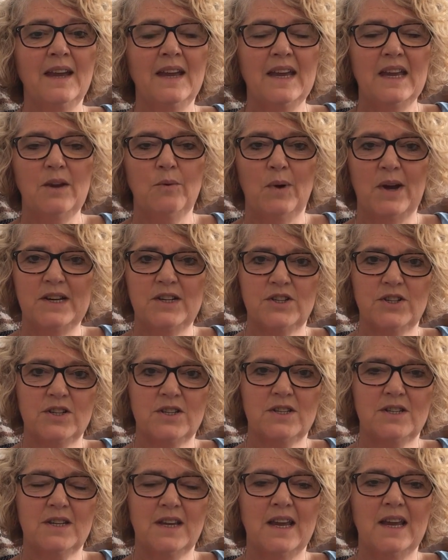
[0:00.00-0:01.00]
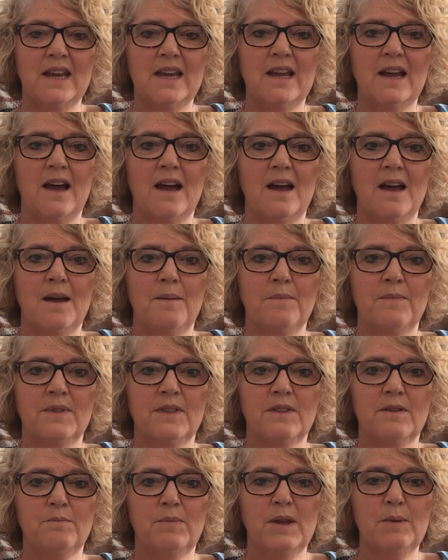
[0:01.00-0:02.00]
He went to see
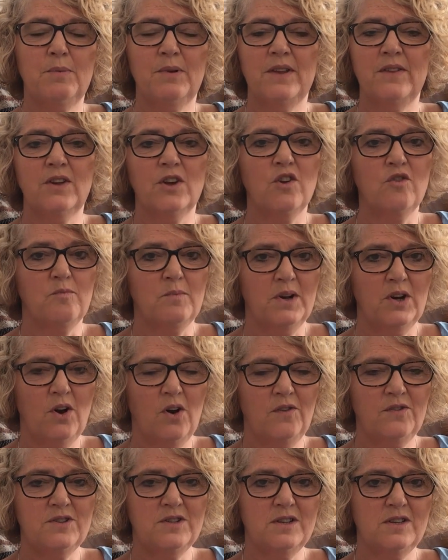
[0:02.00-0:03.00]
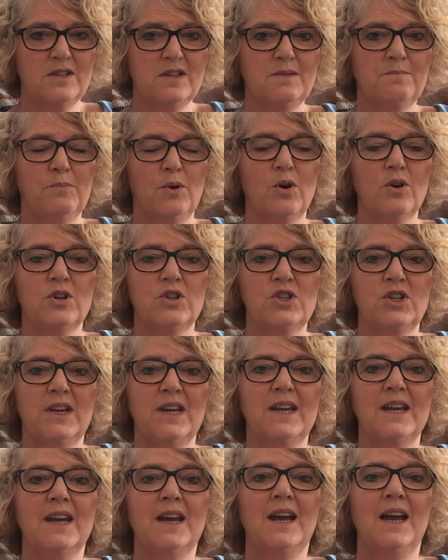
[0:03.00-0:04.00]
the people in the government offices in
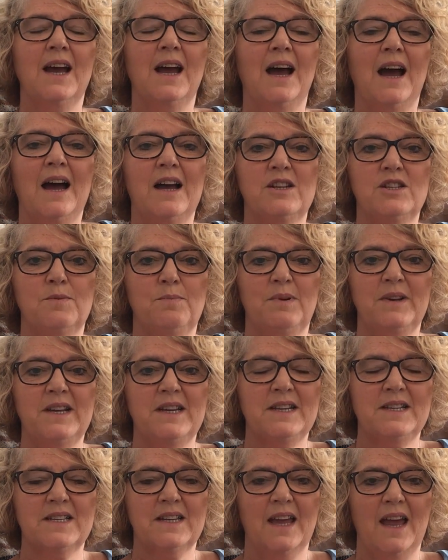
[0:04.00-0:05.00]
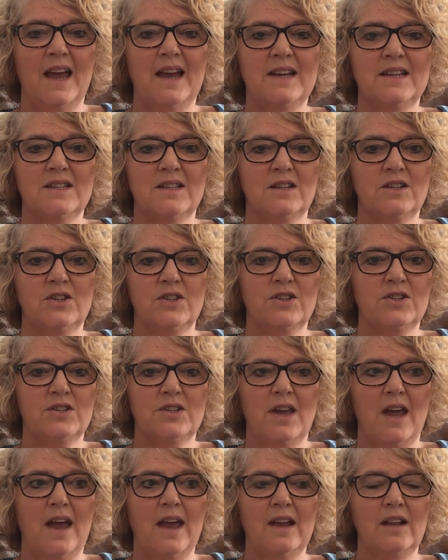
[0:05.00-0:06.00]
Bokajee to plead his case and to
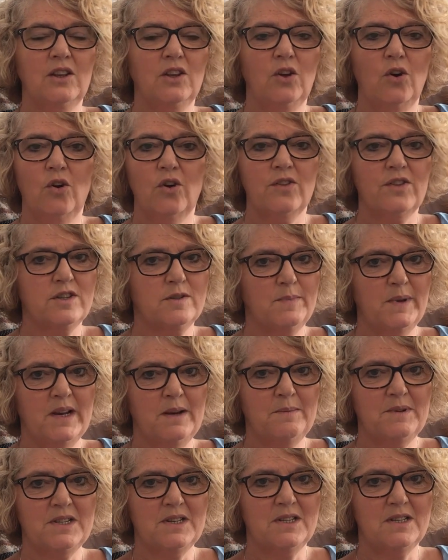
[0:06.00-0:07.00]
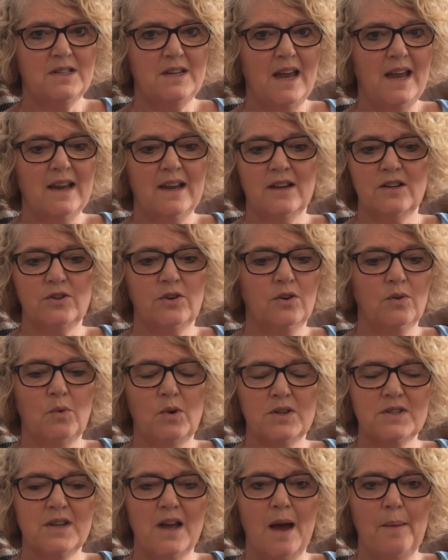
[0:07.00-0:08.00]
say, "Look, there's been a mistake, I don't know
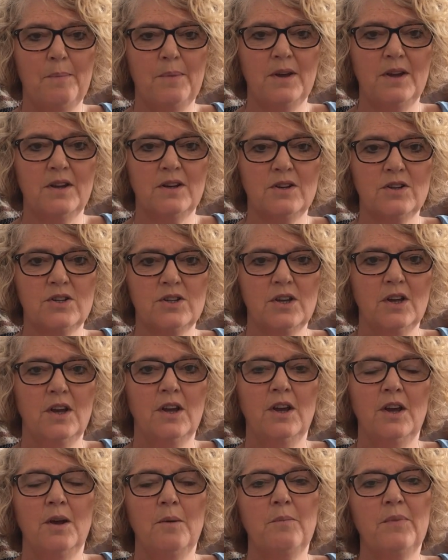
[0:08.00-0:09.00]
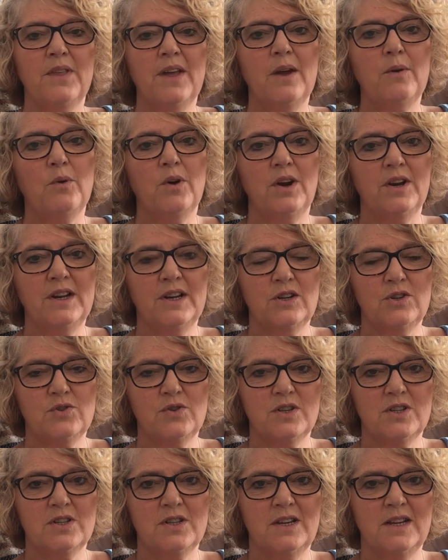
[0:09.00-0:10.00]
what's happened, but they weren't
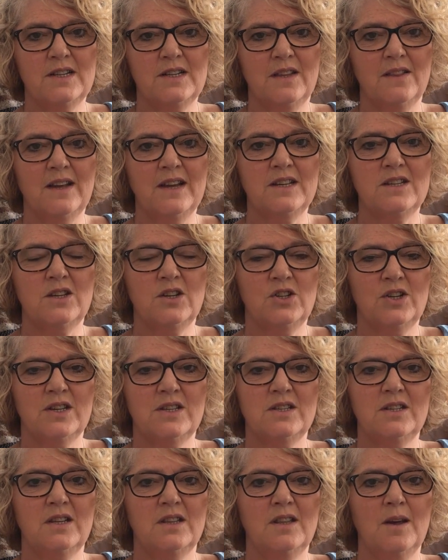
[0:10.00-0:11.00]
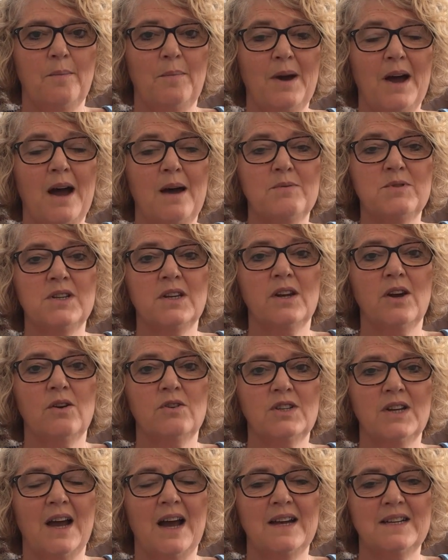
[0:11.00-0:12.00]
interested, and they suggested that perhaps he go
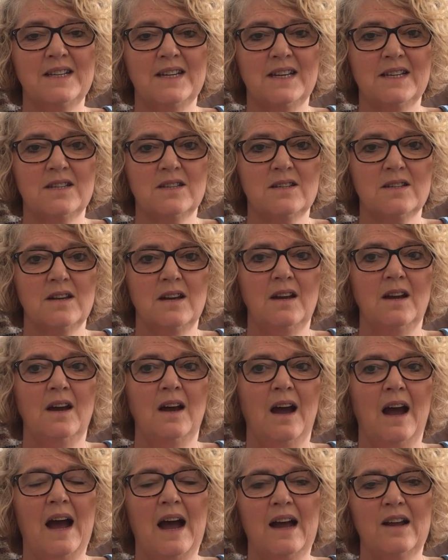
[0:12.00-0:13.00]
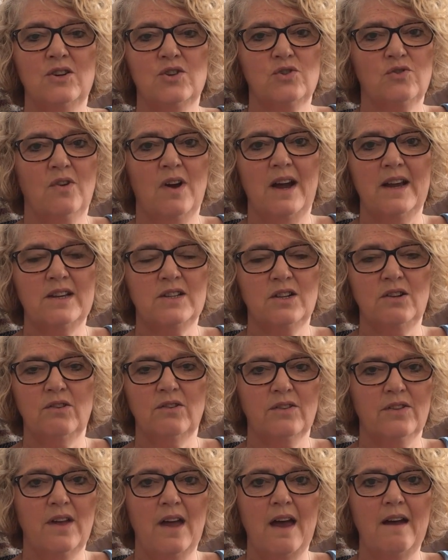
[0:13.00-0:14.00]
to Addis and try his
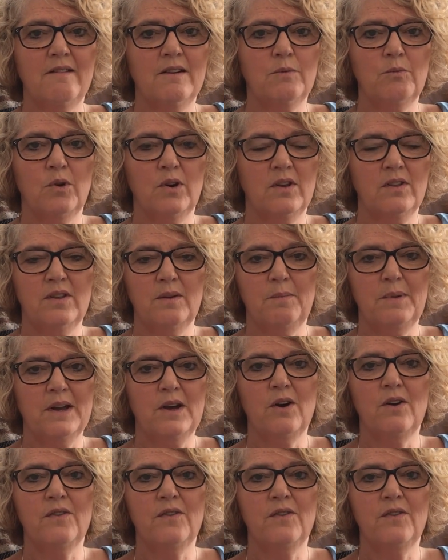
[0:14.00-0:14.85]
luck there in one of the big